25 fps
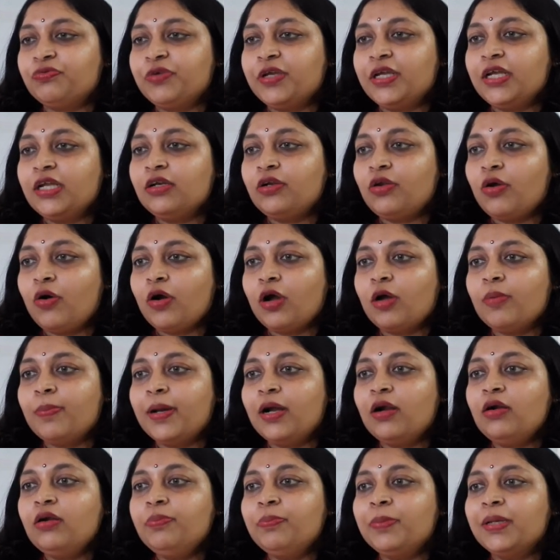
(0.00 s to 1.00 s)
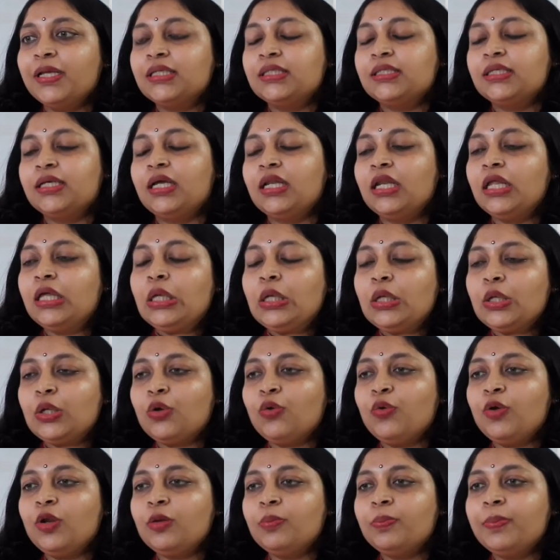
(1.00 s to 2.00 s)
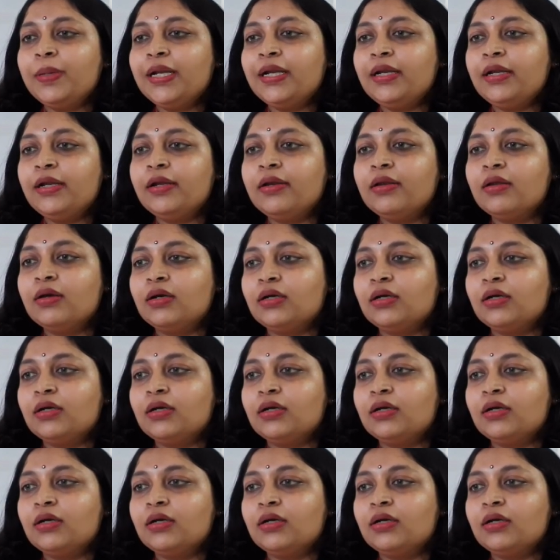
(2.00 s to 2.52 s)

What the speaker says: we talk about, basically you will be